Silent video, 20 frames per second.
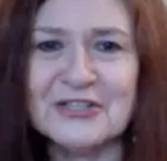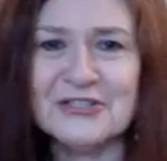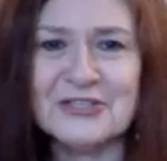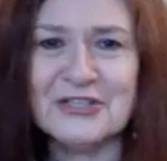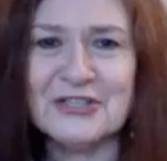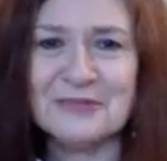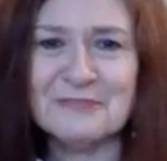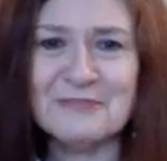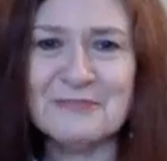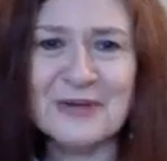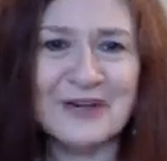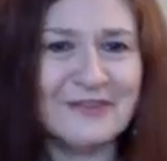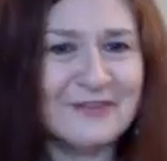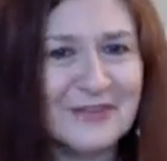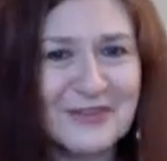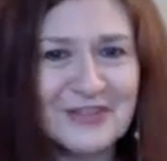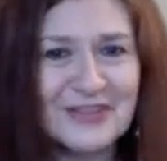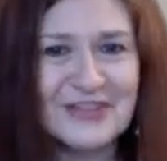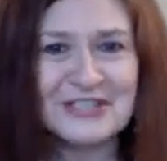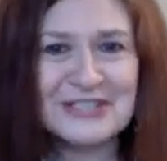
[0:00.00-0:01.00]
She put
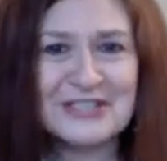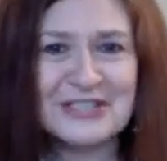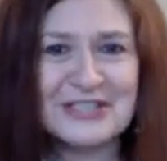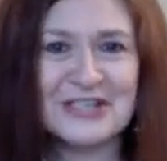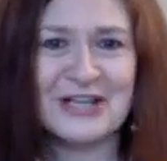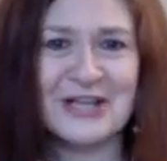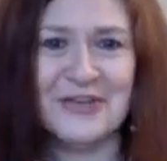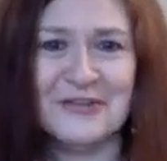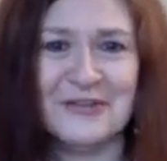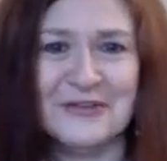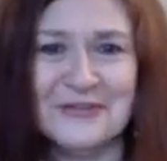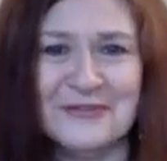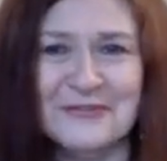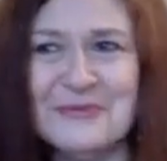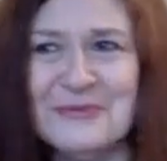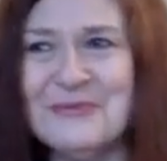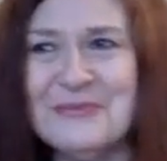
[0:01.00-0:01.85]
everything together for